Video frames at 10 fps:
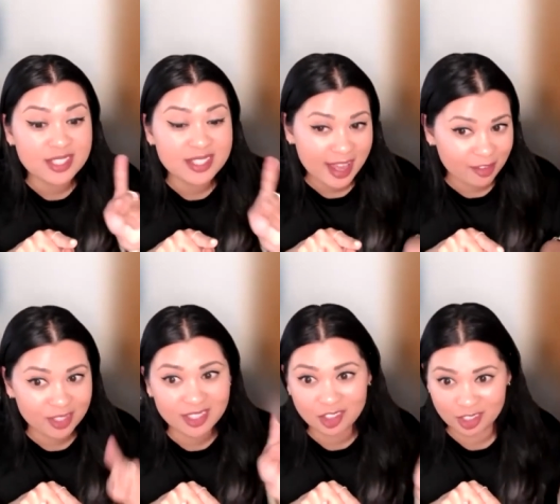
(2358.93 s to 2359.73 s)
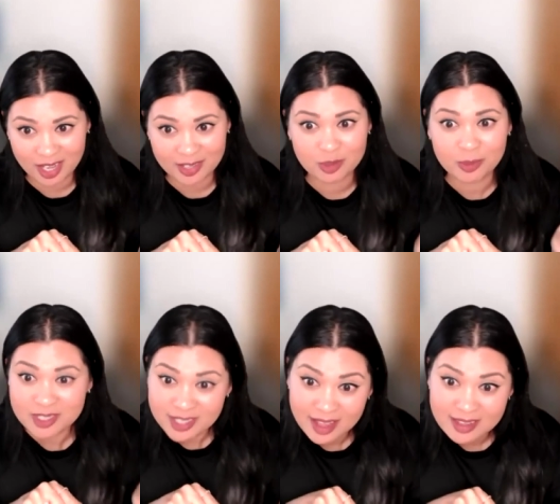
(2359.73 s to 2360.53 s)
to everything your customer
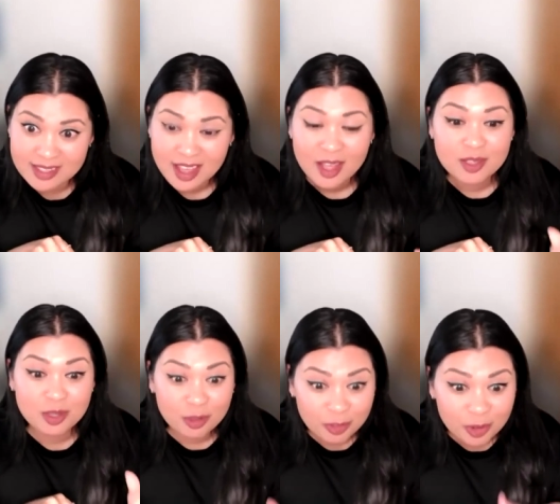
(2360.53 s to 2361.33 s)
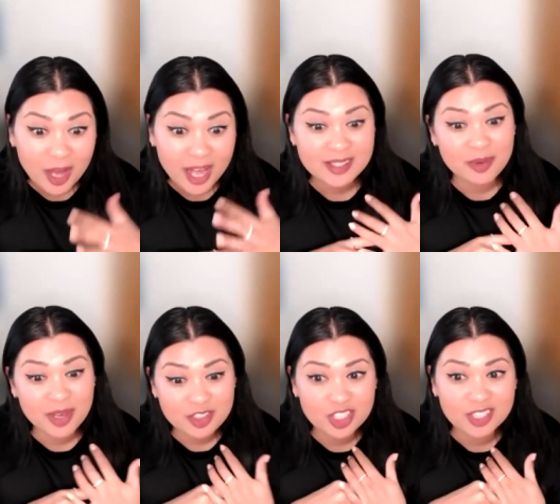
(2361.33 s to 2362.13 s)
says. So if you ask the
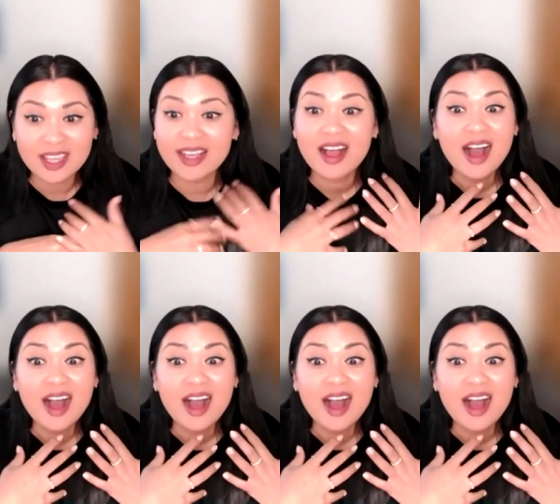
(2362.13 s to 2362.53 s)
question like,